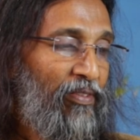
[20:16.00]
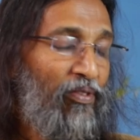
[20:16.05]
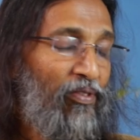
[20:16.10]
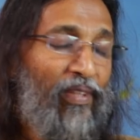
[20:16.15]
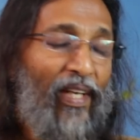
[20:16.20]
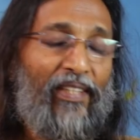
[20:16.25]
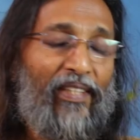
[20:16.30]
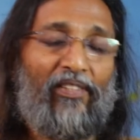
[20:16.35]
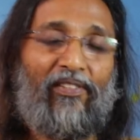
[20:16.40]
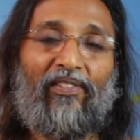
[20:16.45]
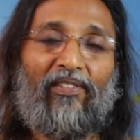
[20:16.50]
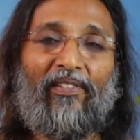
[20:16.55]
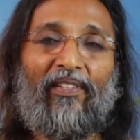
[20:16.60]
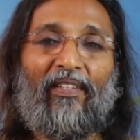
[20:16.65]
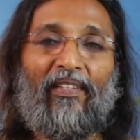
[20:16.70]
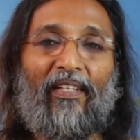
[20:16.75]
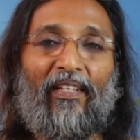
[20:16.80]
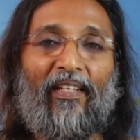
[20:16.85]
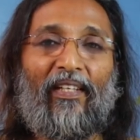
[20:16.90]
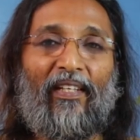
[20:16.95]
so that's
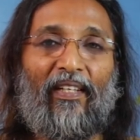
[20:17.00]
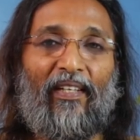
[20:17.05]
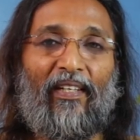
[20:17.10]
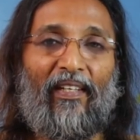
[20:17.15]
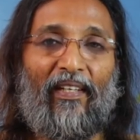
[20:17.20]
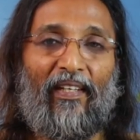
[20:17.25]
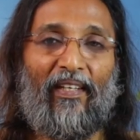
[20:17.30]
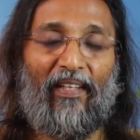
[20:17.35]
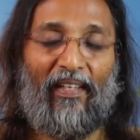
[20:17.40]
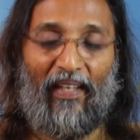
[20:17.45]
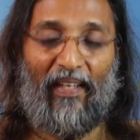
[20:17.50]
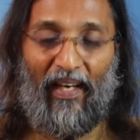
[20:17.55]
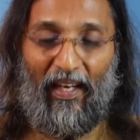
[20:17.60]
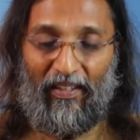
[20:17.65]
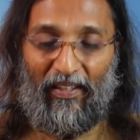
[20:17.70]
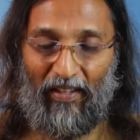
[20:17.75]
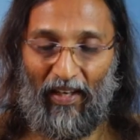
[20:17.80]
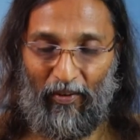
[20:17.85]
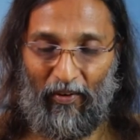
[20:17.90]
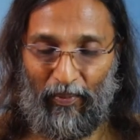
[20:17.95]

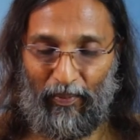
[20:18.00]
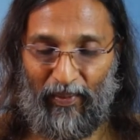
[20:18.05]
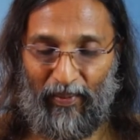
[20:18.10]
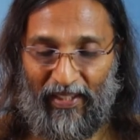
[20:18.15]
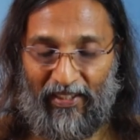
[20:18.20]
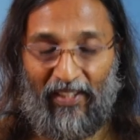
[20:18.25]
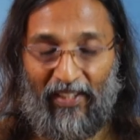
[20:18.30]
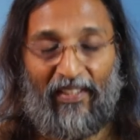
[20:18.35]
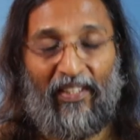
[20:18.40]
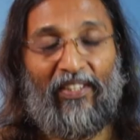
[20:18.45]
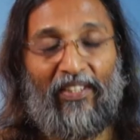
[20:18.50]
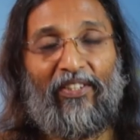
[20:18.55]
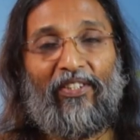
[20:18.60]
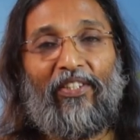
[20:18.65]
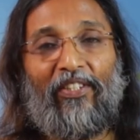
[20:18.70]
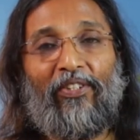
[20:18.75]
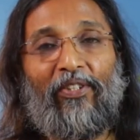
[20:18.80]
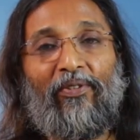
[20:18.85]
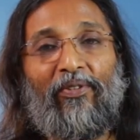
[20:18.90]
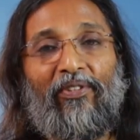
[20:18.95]
our present
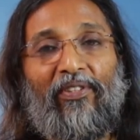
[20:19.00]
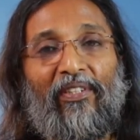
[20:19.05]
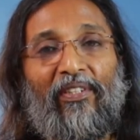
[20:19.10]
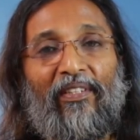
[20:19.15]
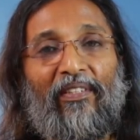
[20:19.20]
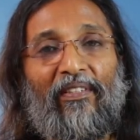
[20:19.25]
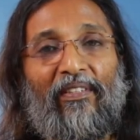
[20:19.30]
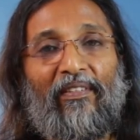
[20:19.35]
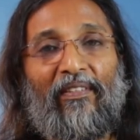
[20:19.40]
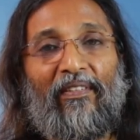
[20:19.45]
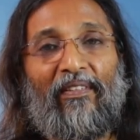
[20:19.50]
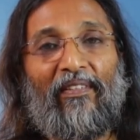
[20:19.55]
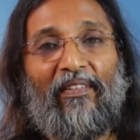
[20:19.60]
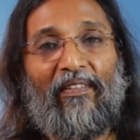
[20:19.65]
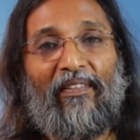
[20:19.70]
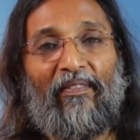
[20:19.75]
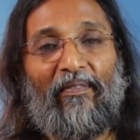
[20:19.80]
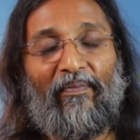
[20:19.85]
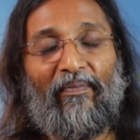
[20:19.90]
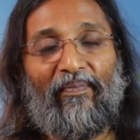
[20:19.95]
constitution,
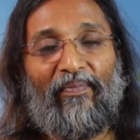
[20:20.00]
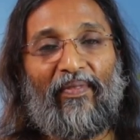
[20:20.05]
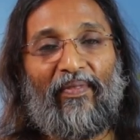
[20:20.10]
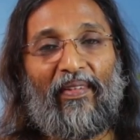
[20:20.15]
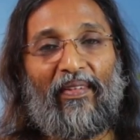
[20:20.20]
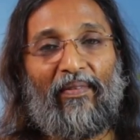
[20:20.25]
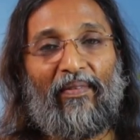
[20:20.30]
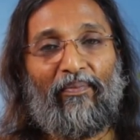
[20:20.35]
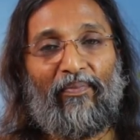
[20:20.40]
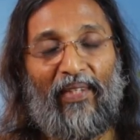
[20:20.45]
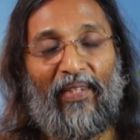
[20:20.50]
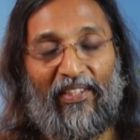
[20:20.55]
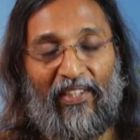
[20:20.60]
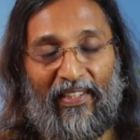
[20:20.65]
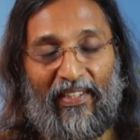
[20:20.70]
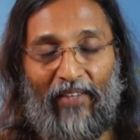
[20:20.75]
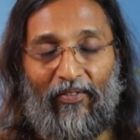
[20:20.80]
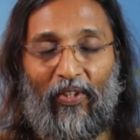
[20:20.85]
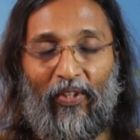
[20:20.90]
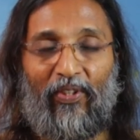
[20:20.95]

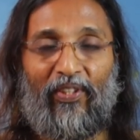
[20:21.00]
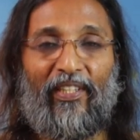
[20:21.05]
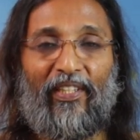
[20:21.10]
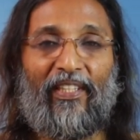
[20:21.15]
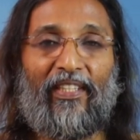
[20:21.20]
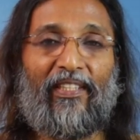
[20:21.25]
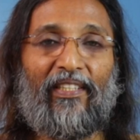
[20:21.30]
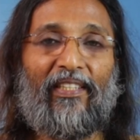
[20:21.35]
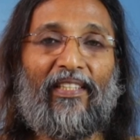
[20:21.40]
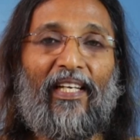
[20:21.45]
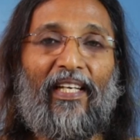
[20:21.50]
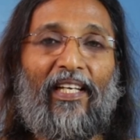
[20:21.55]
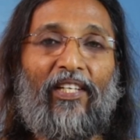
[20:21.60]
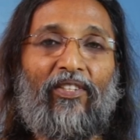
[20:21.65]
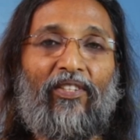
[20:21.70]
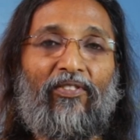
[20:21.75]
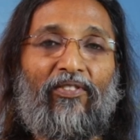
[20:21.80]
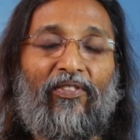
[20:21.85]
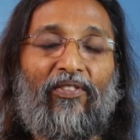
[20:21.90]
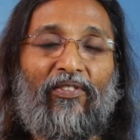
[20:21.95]
present evolutionary
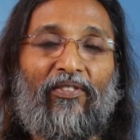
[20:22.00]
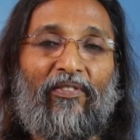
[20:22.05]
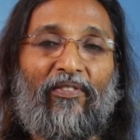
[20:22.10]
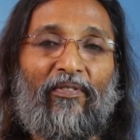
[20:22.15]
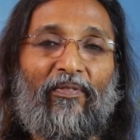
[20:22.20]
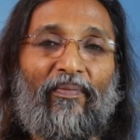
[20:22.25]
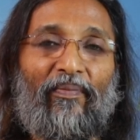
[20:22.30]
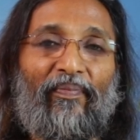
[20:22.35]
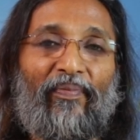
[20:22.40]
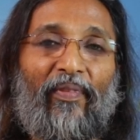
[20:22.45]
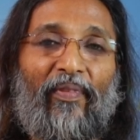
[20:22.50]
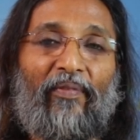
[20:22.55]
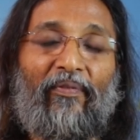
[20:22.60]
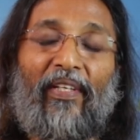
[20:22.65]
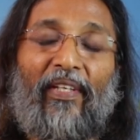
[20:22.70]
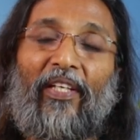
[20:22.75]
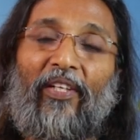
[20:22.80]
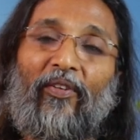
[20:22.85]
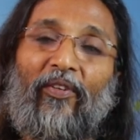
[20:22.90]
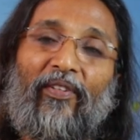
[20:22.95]
stage,
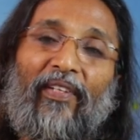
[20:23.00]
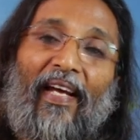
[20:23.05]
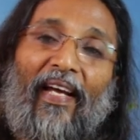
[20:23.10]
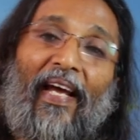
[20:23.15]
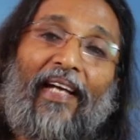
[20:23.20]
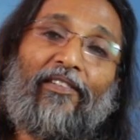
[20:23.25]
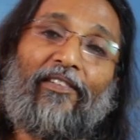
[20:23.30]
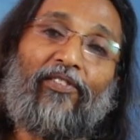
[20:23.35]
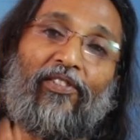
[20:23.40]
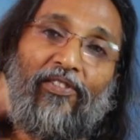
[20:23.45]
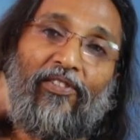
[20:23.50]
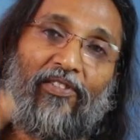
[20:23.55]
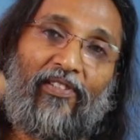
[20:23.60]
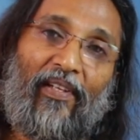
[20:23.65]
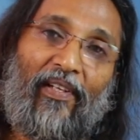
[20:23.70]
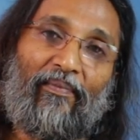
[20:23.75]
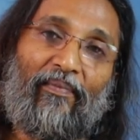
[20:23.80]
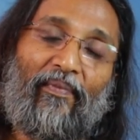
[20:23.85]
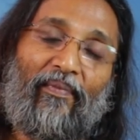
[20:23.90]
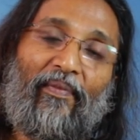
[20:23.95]
we cannot access
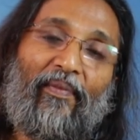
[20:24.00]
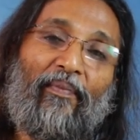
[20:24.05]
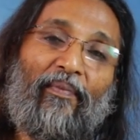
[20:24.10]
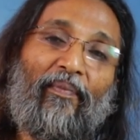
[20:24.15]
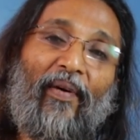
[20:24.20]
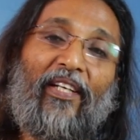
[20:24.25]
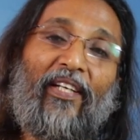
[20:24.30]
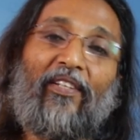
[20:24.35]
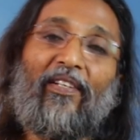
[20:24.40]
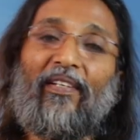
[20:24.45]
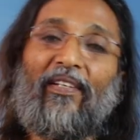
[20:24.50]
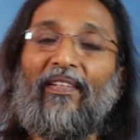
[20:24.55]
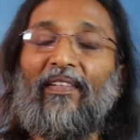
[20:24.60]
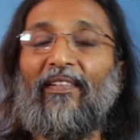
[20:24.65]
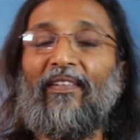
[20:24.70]
them. But